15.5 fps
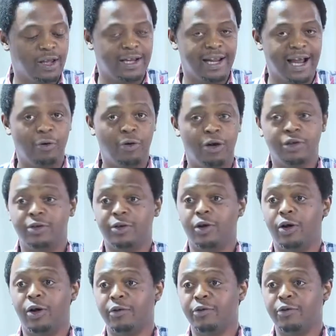Now, I want
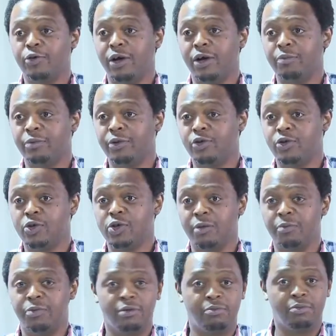all of you to help me do
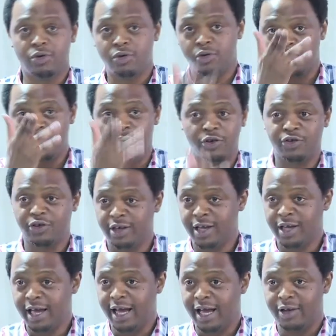something, both you watching
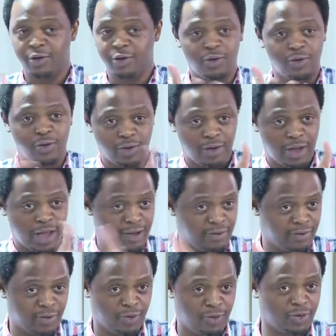here and you
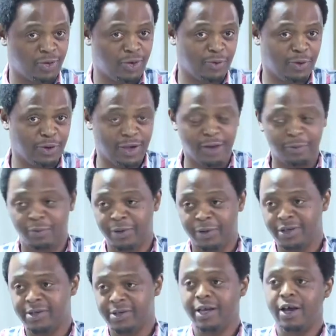and those of you here.
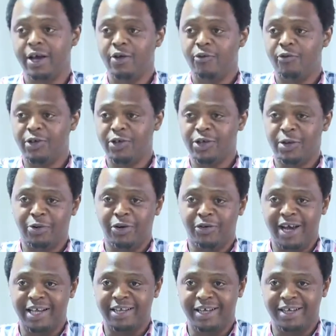Please raise up your
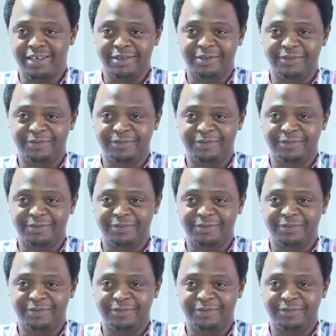right hand.